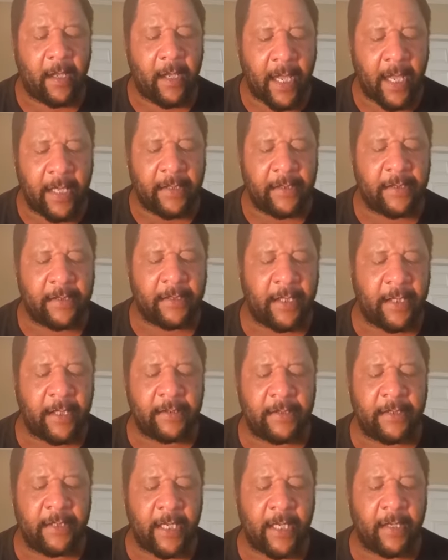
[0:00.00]
8
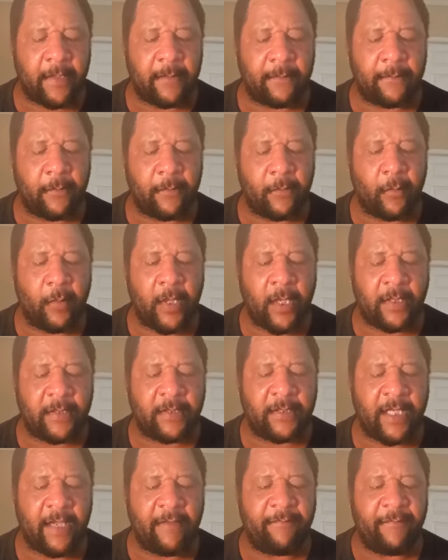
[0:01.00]
says that we are
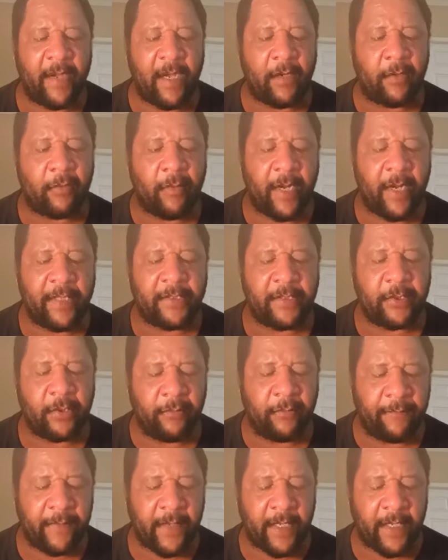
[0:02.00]
saved by grace
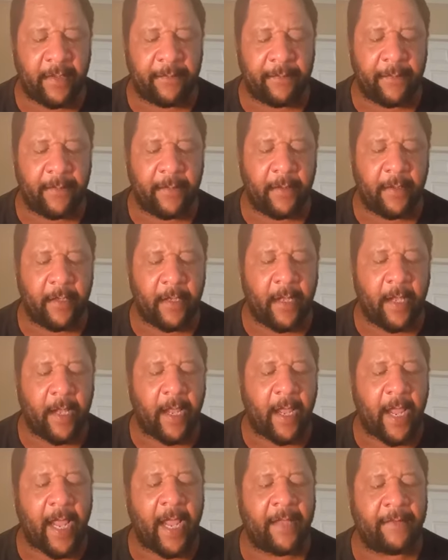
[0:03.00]
through faith,
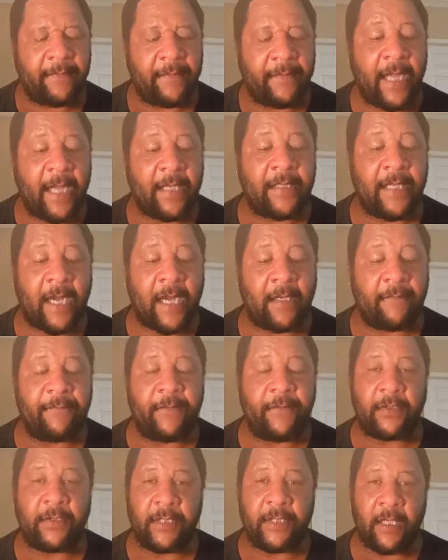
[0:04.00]
and that not of
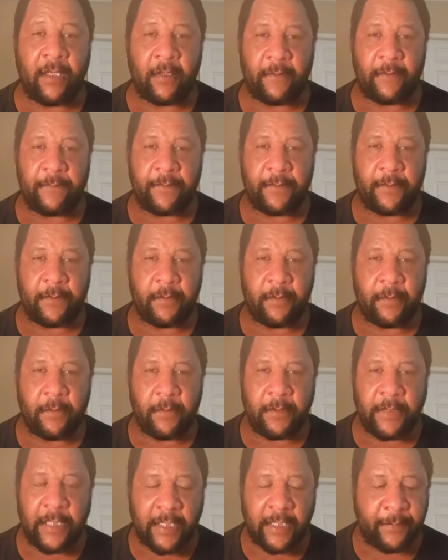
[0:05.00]
yourselves.
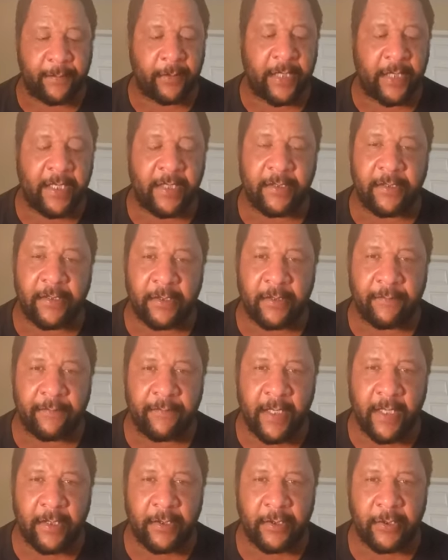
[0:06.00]
That's pertaining to the
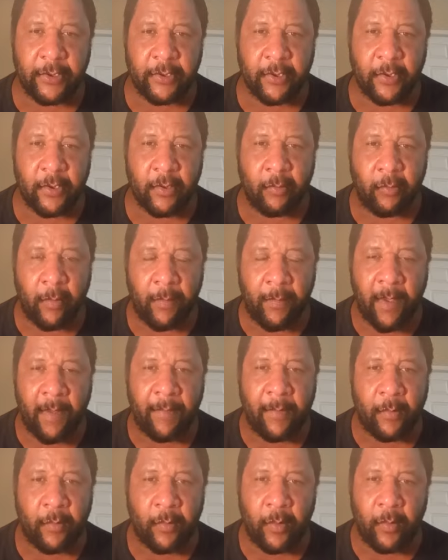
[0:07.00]
flesh.
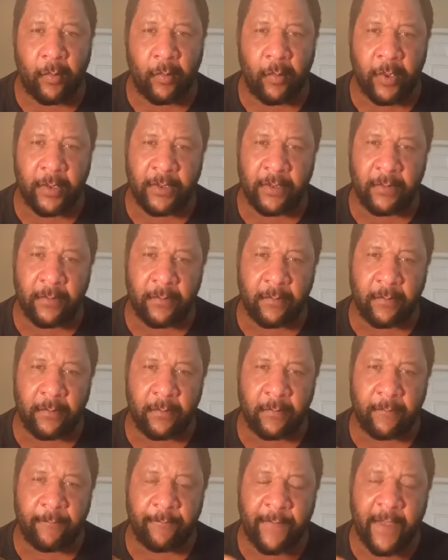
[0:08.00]
Remember what,
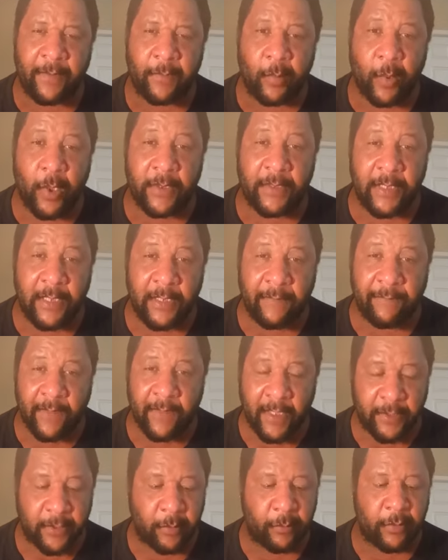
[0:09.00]
faith was in the
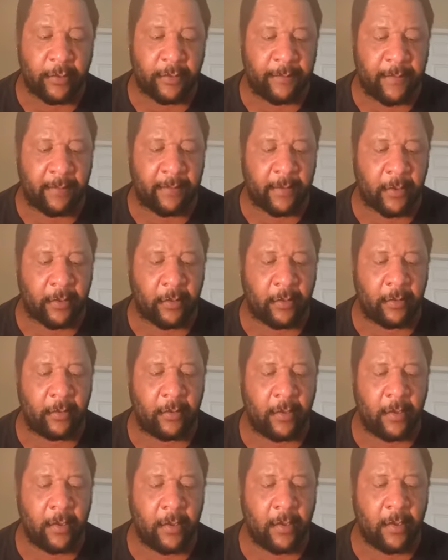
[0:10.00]
flesh. It was
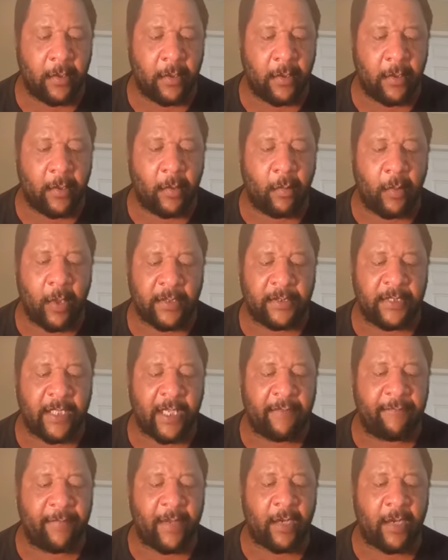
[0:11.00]
biblical. We are
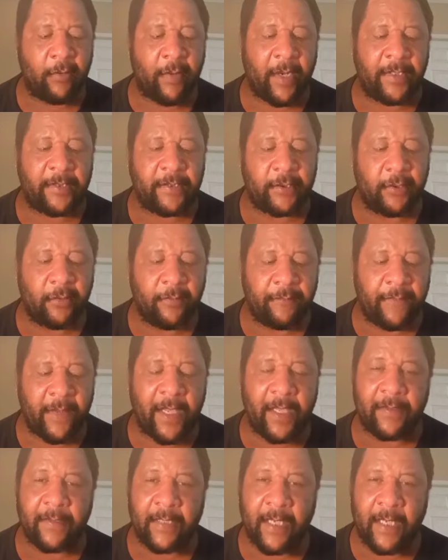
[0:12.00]
saved by grace through
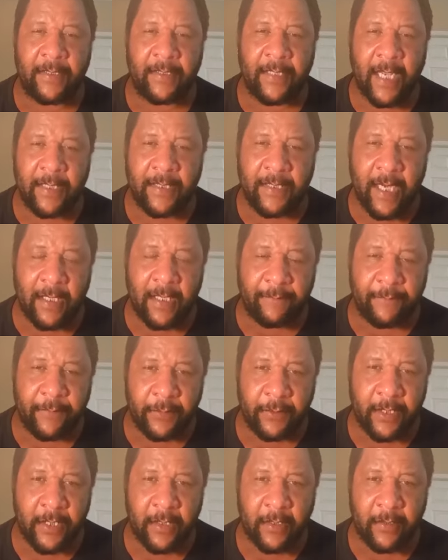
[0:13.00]
faith and that not of
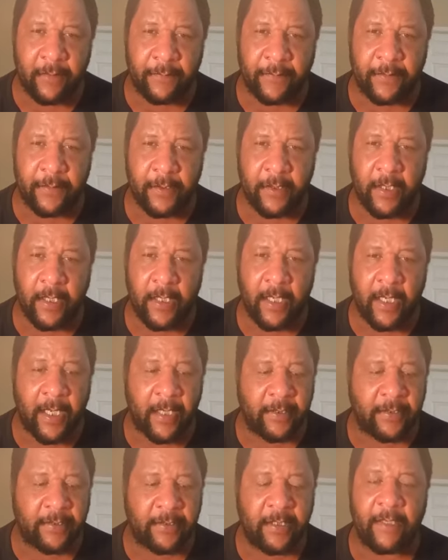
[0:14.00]
yourselves.
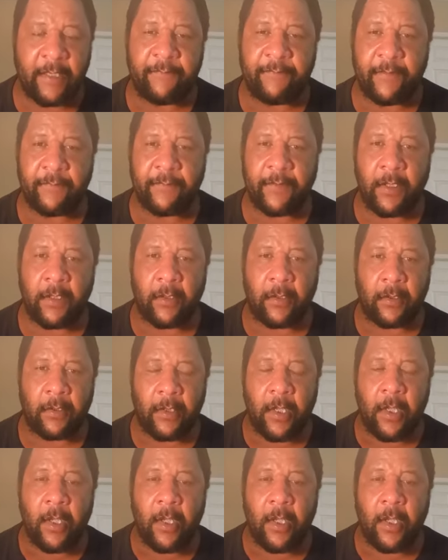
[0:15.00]
It is the gift of God.